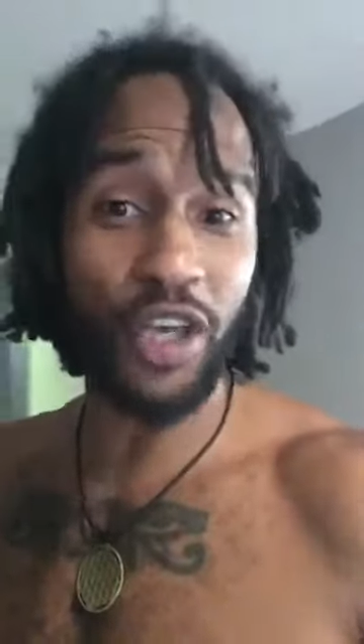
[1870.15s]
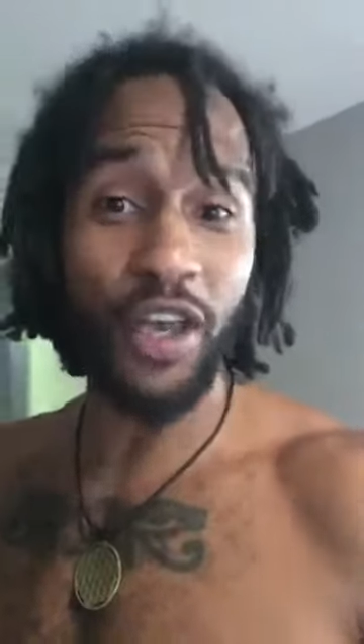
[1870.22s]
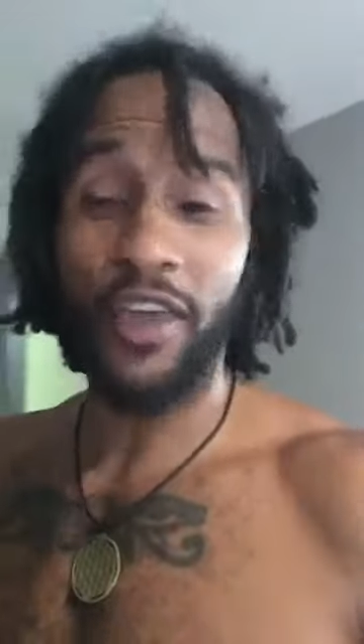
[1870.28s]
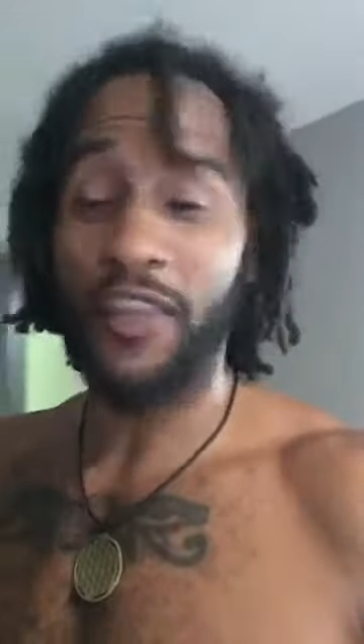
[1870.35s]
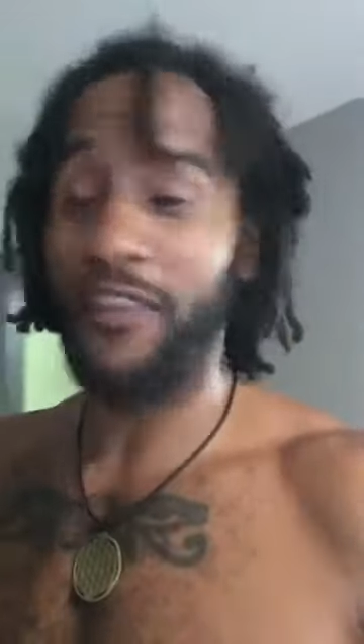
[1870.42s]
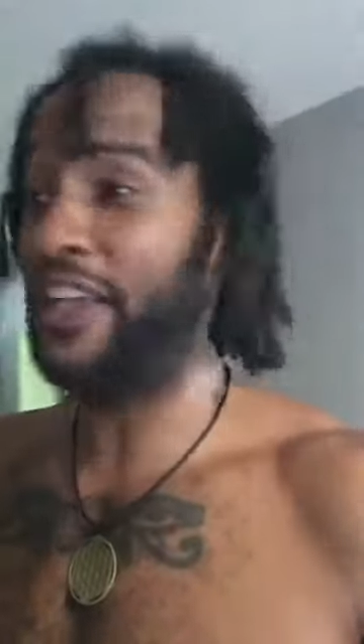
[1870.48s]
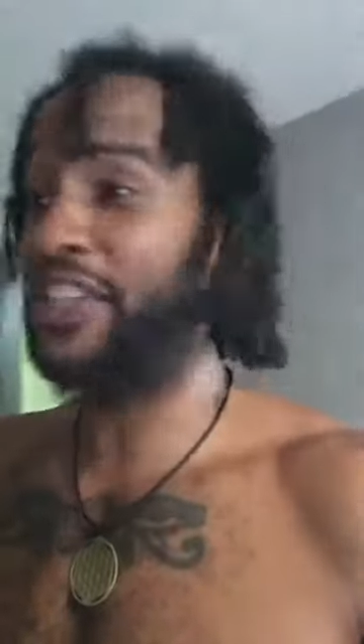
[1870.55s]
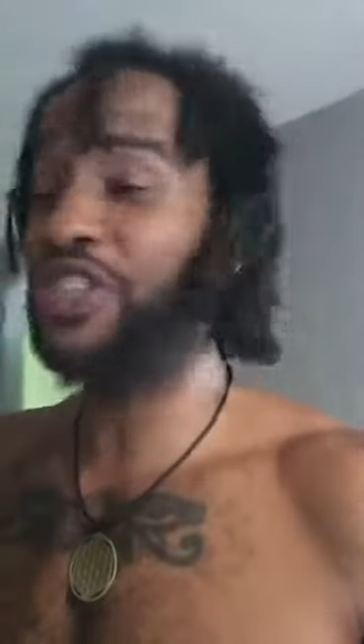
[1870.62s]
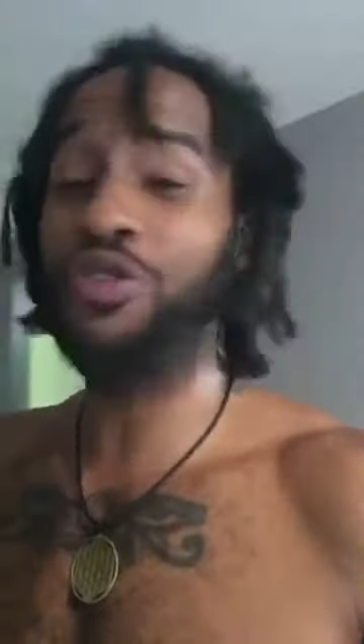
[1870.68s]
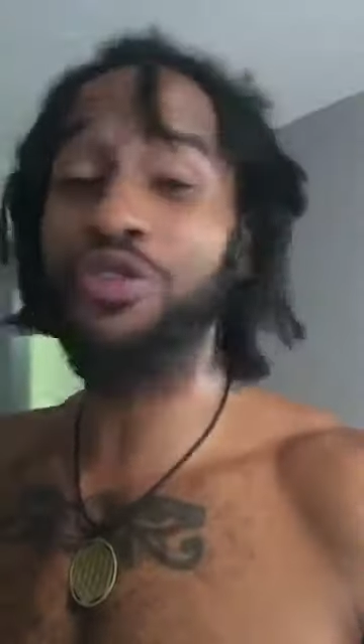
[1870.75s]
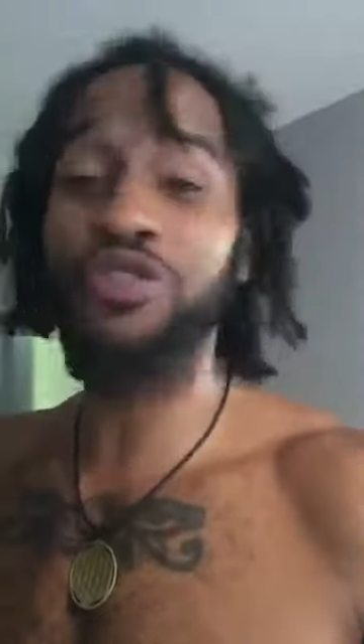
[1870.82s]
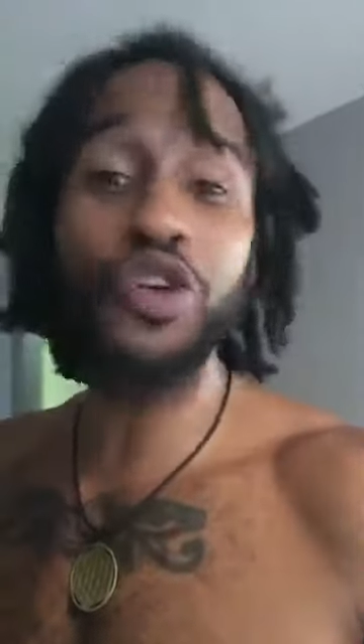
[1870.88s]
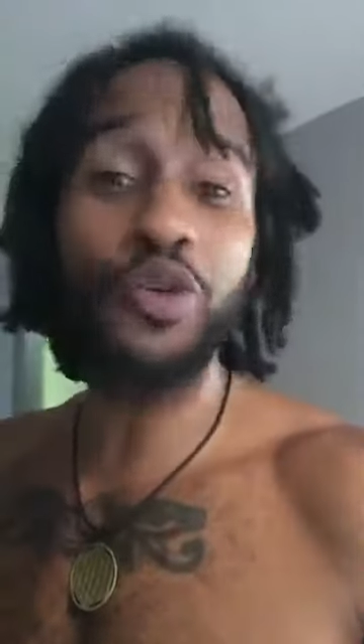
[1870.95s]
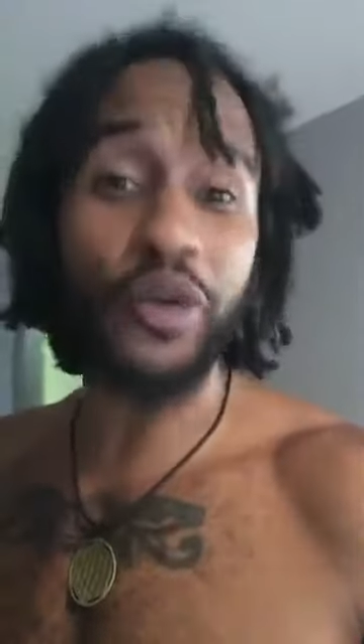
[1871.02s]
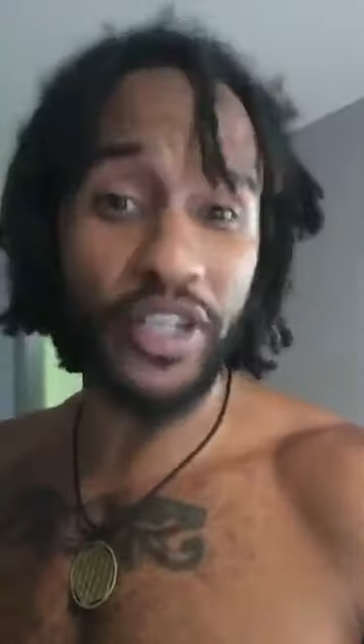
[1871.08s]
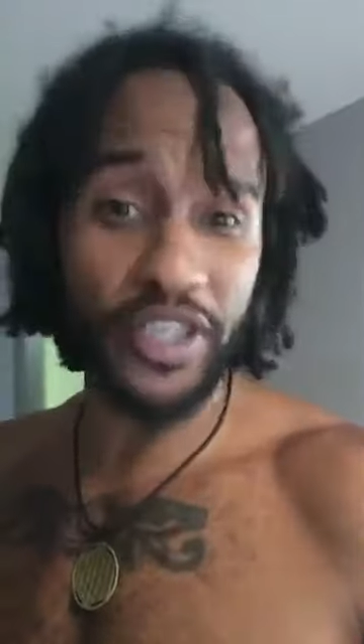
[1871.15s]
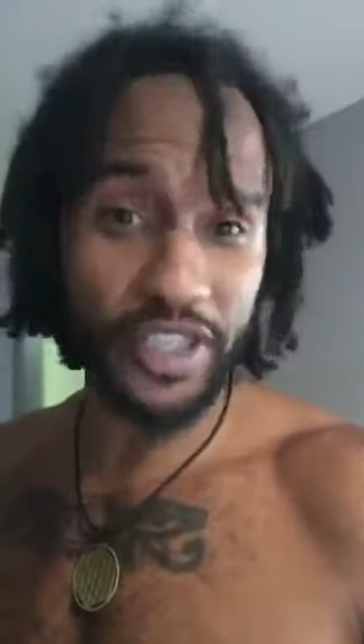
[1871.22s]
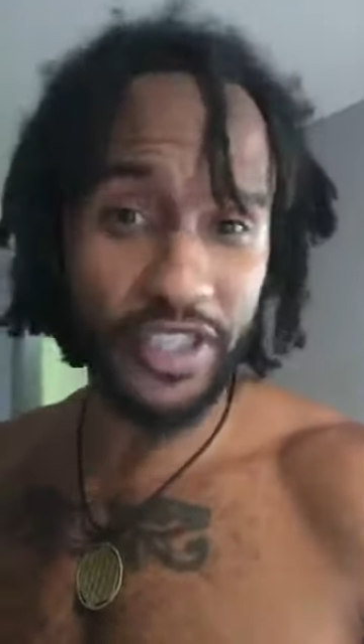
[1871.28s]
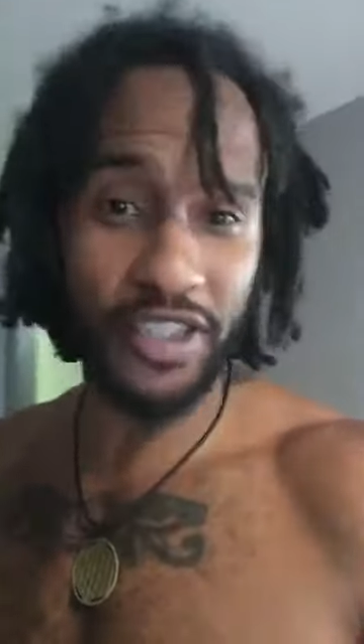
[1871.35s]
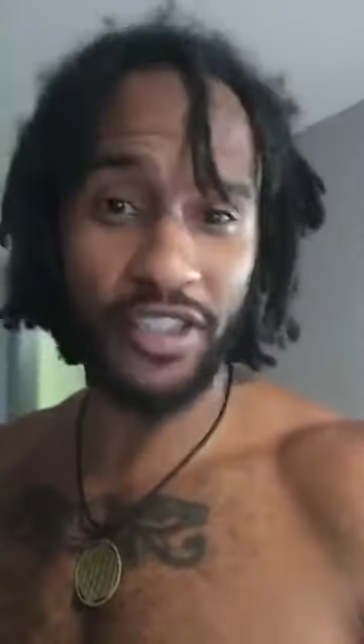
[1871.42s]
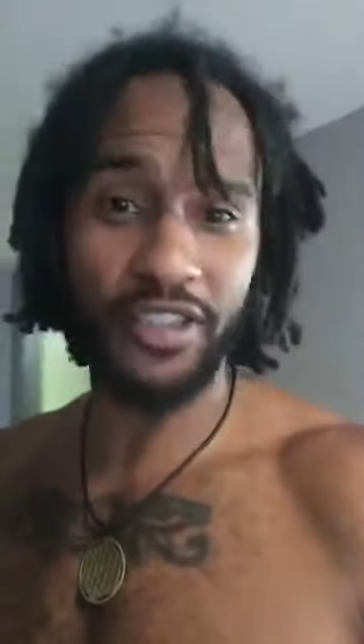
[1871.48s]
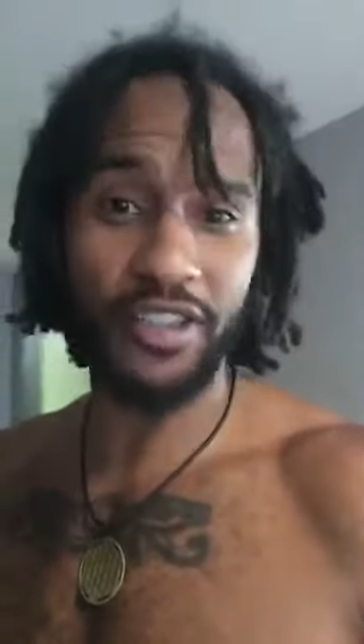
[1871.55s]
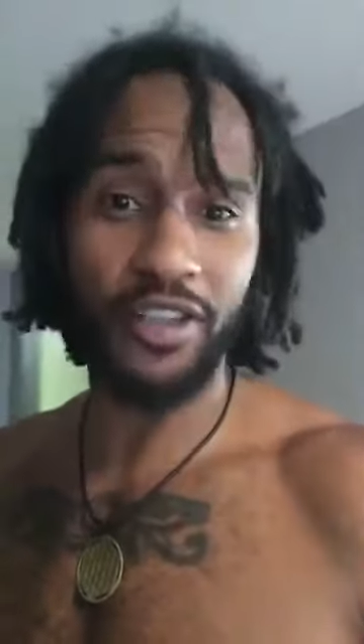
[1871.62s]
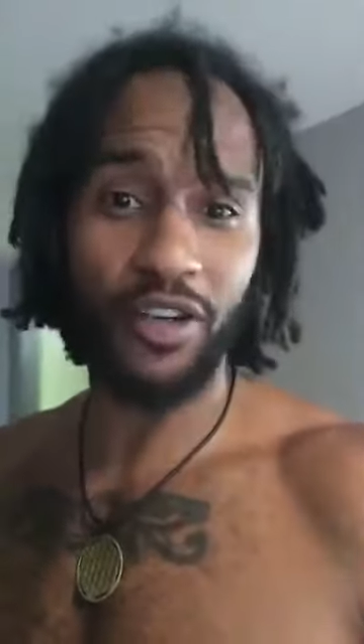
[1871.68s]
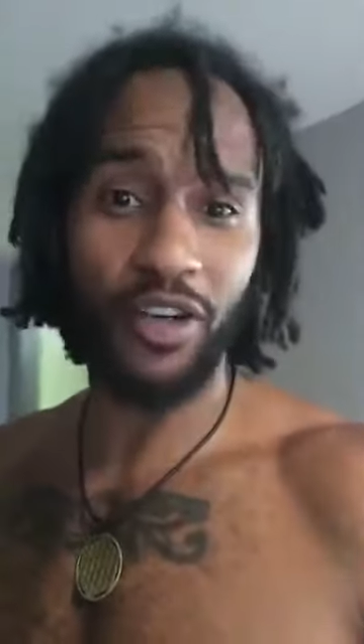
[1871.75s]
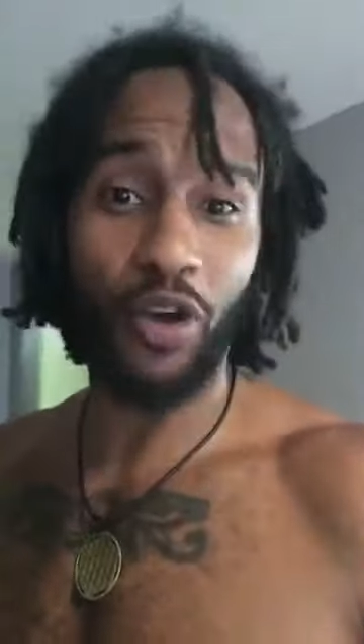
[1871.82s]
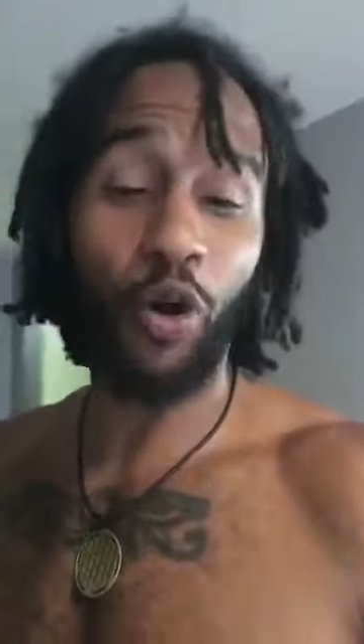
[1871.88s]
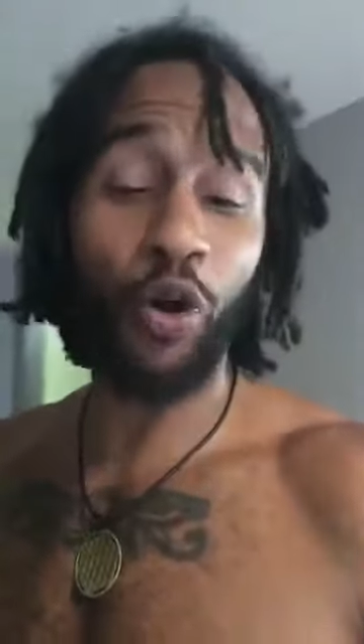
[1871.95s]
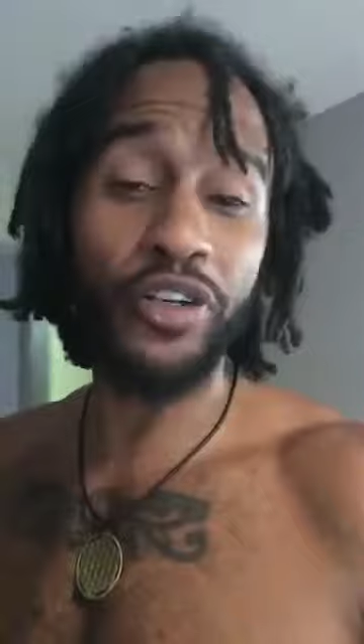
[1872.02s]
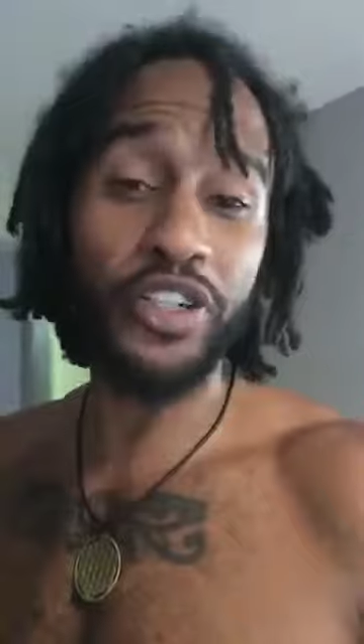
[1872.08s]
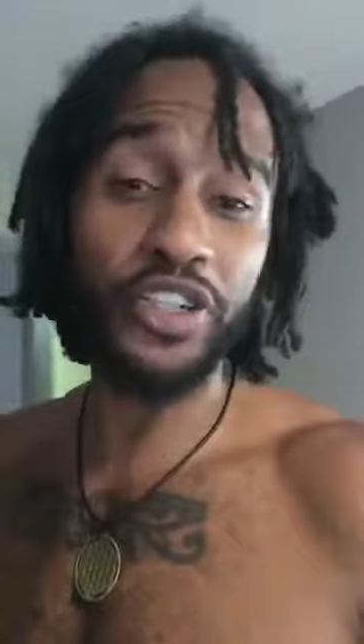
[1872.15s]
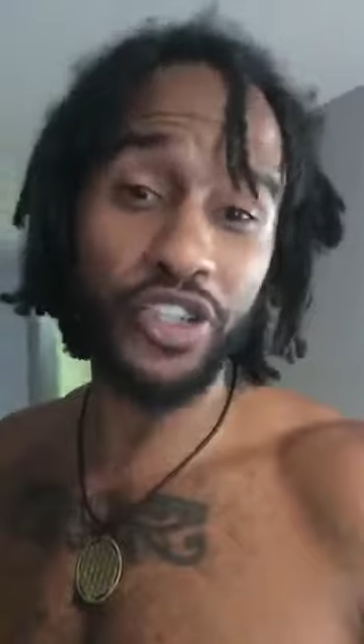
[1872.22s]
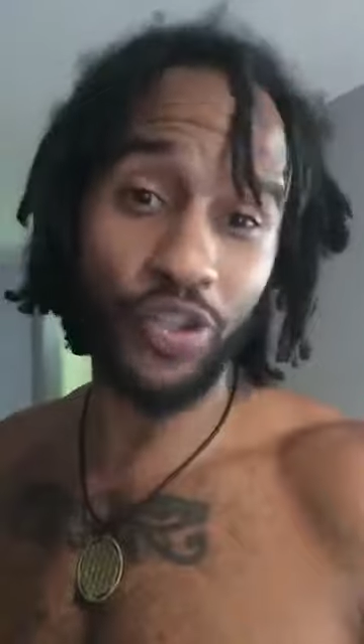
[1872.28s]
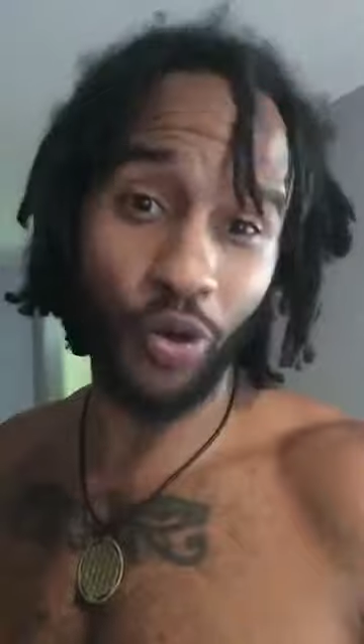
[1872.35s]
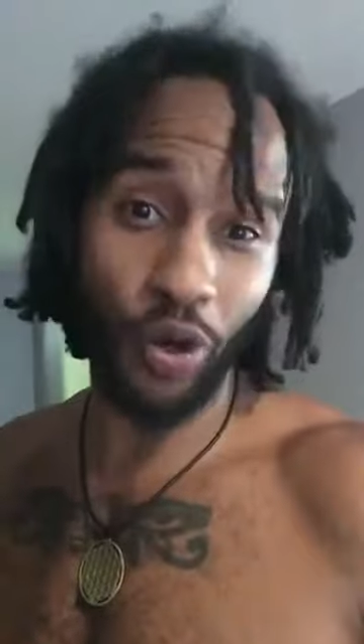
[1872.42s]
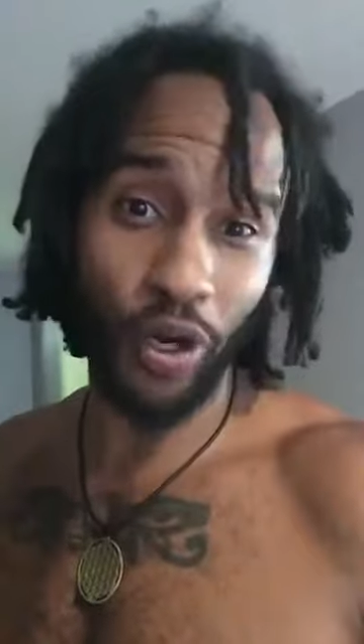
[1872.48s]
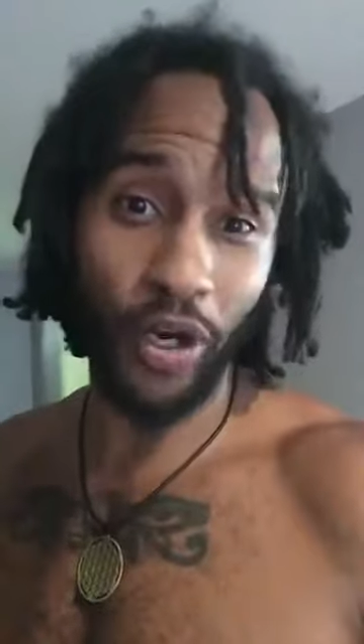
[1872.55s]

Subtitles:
that you nourish or destroy.